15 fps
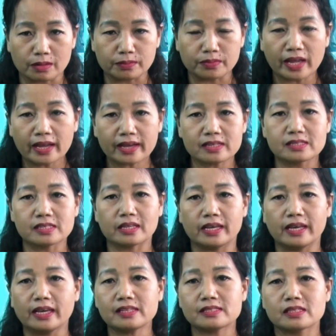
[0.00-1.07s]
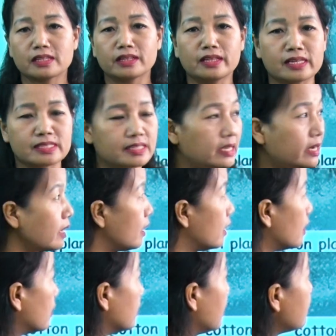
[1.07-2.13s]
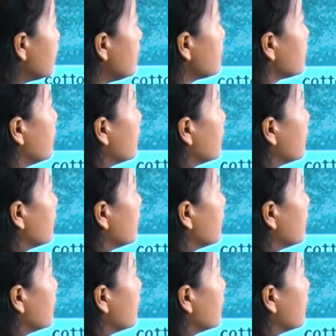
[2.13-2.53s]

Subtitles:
next is Nasir. This is